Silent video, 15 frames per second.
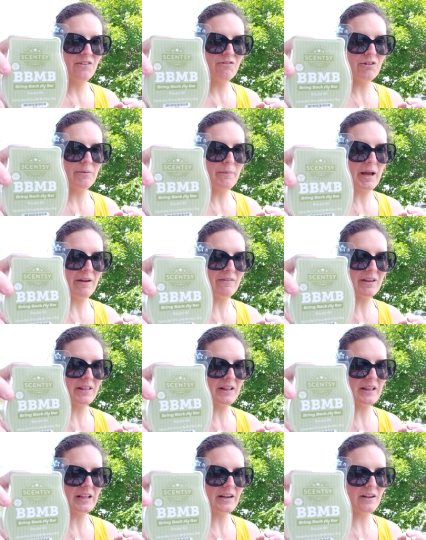from having
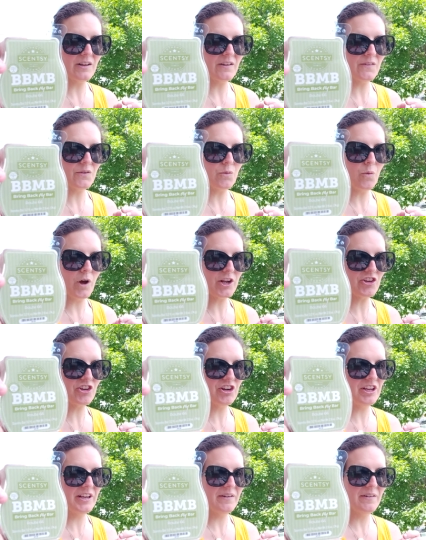the littles
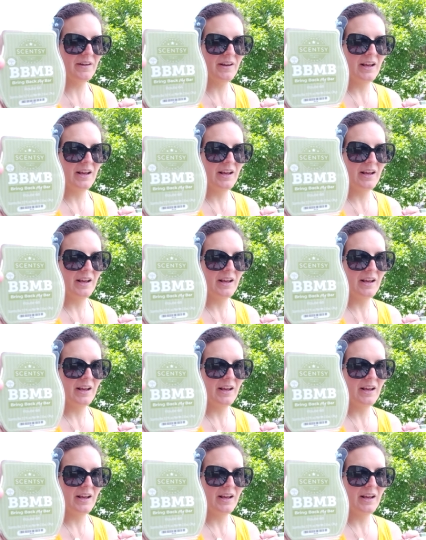watching it.